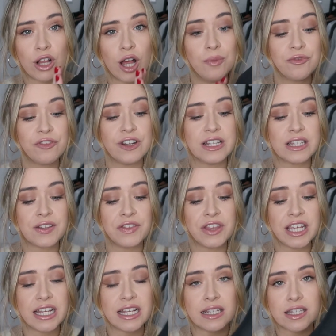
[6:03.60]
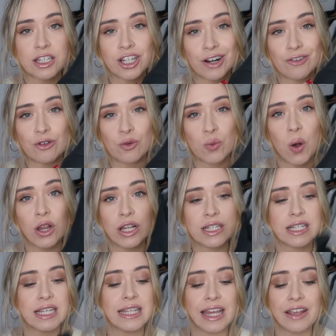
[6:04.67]
comfiness of these, the general
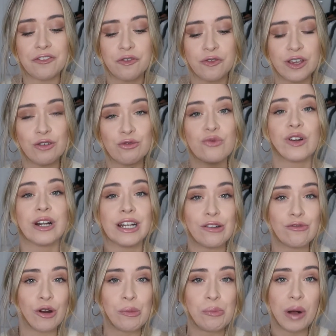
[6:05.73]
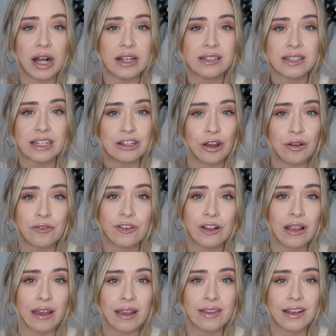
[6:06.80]
quality. They feel really robust. They don't feel
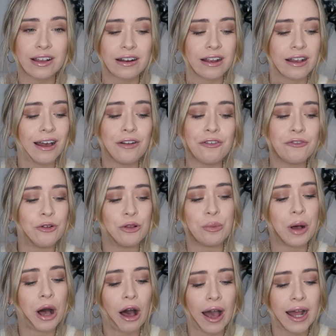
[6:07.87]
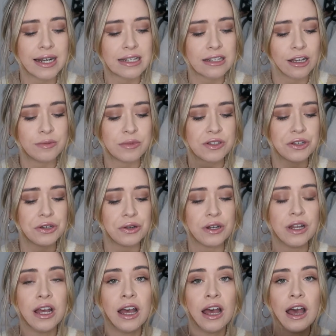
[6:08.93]
like they're going to kind of fall apart anytime soon.
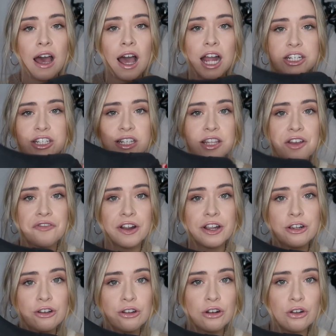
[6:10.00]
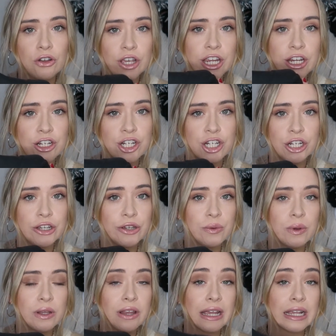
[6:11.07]
I just think they're a very good looking
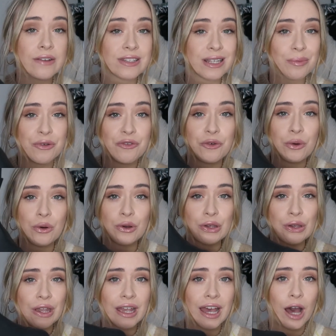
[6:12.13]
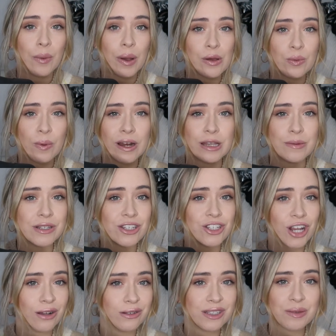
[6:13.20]
shoe. Like I've said before, you can get away with wearing them as a
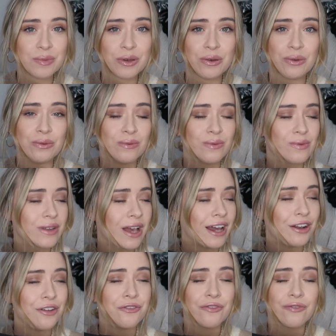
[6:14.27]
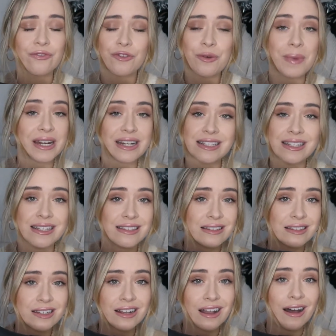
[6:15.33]
Chelsea boot kind of for many
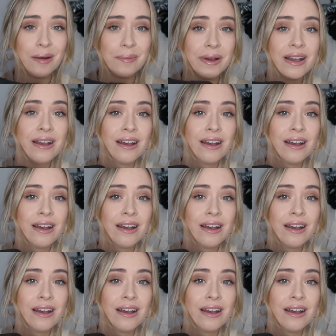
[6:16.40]
seasons to come,